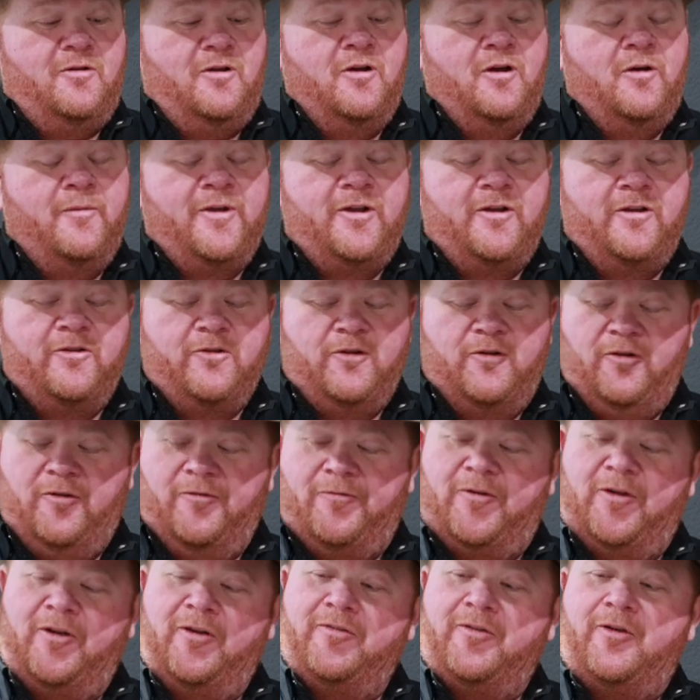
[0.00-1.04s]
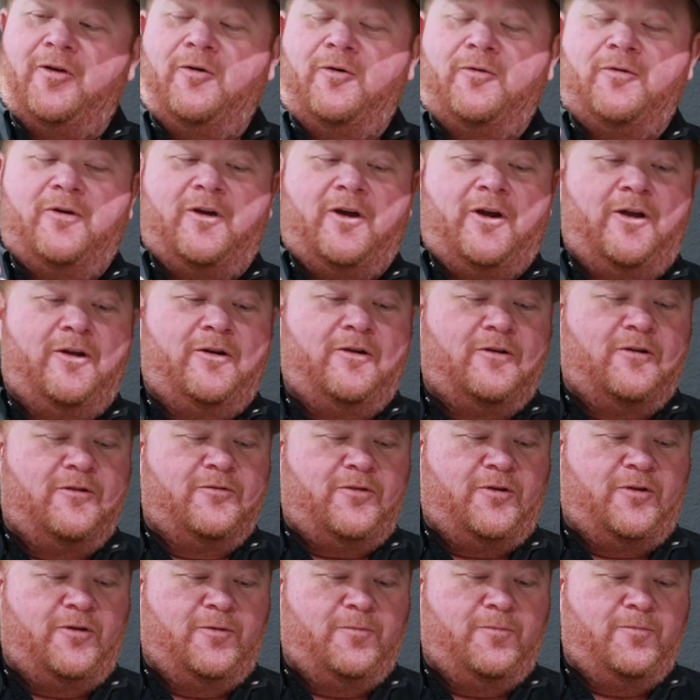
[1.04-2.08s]
Yeah, I mean, these little things they hold in their hand all the
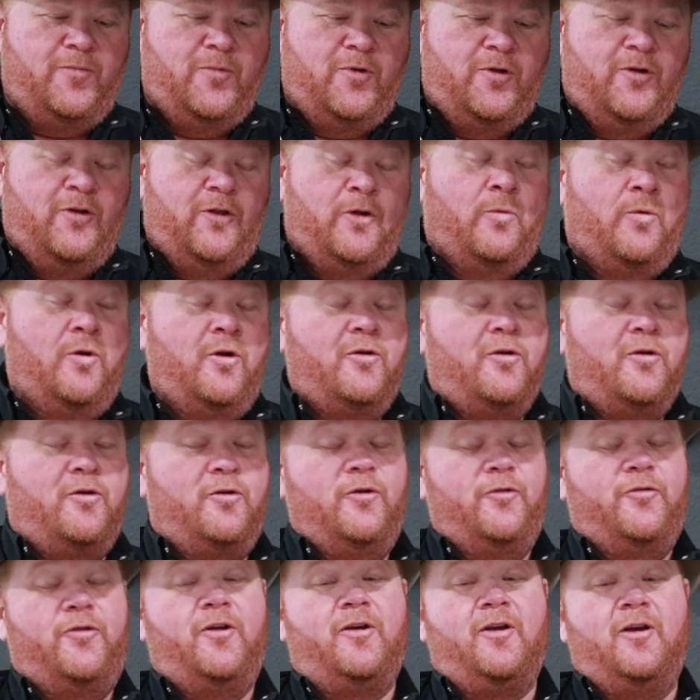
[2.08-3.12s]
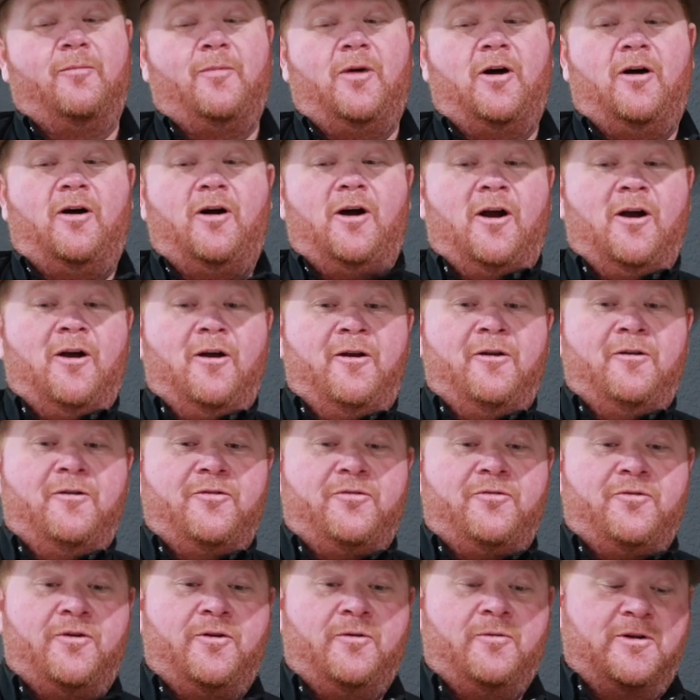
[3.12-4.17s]
time. The one cool thing about our
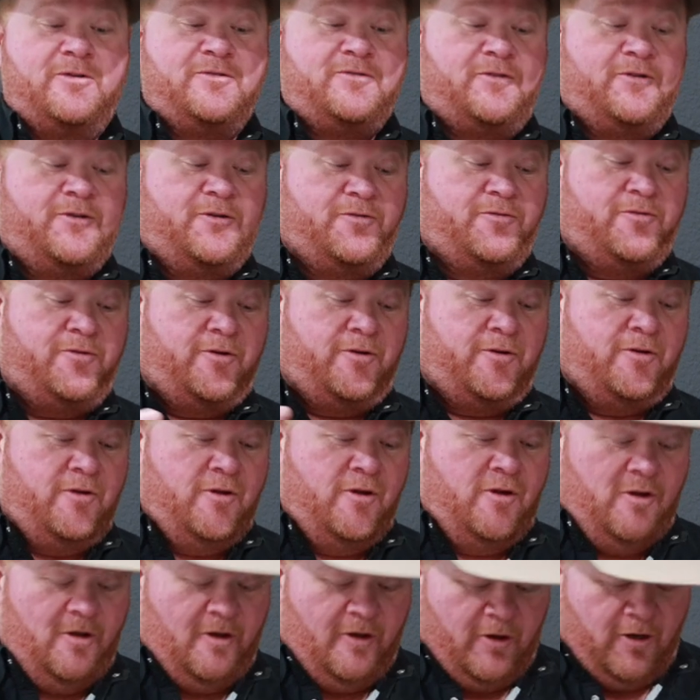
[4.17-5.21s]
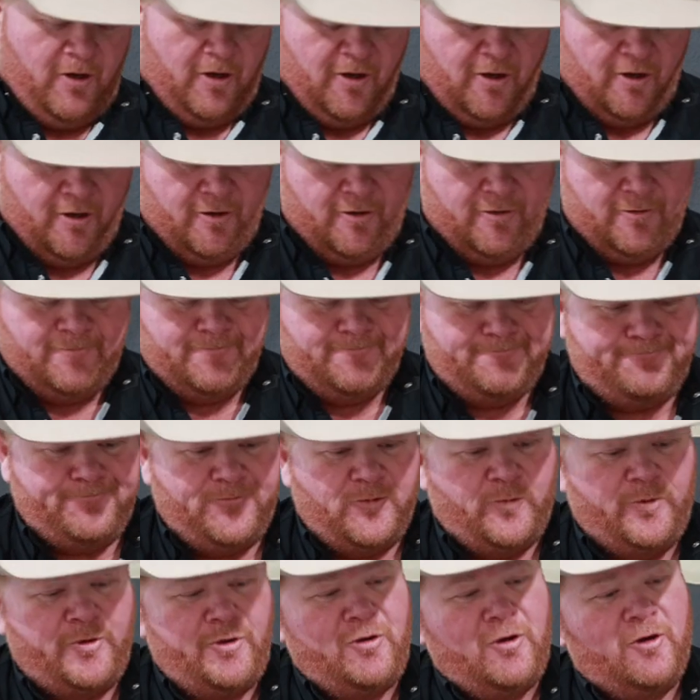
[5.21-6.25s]
industry, the Western industry, when
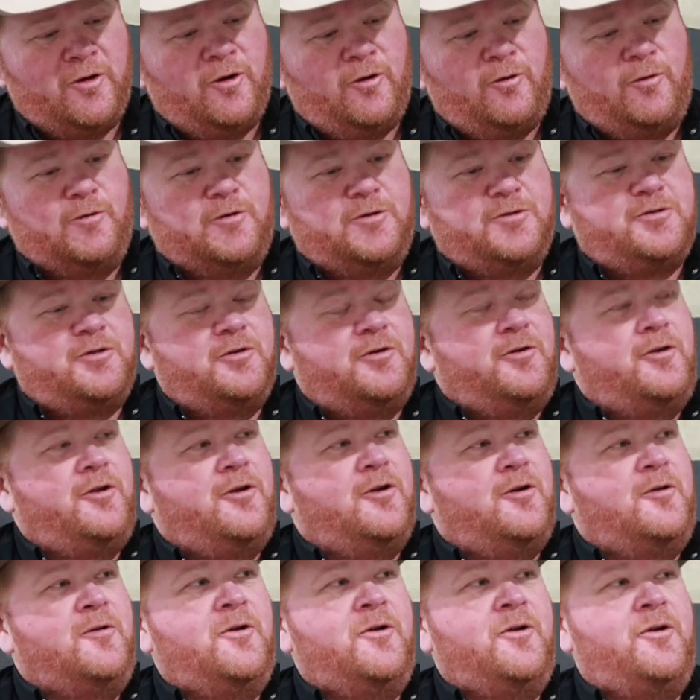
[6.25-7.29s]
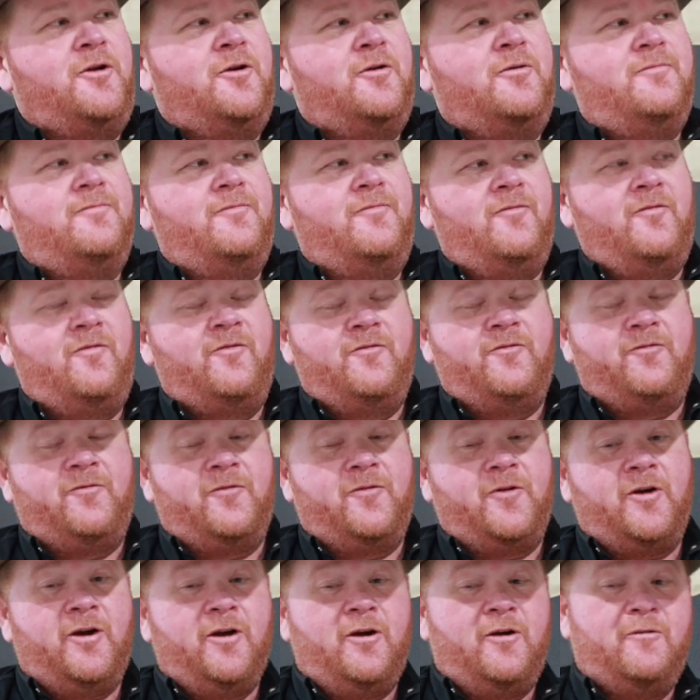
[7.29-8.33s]
you go to a horse show, you go to rodeo,
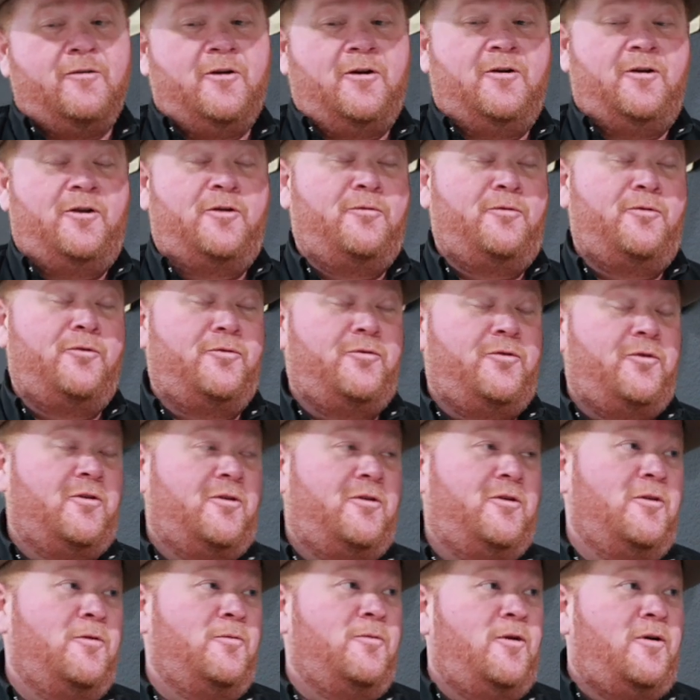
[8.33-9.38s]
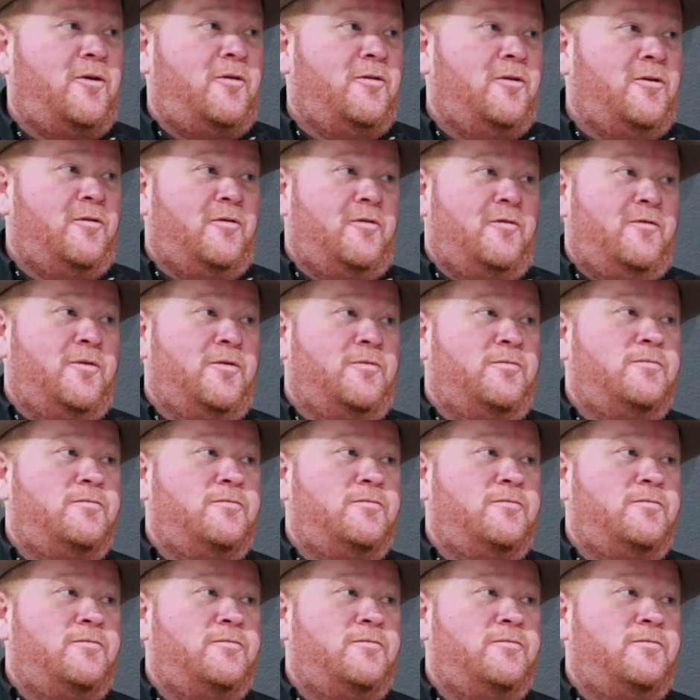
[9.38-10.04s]
very rarely will you see a kid walk around on a phone.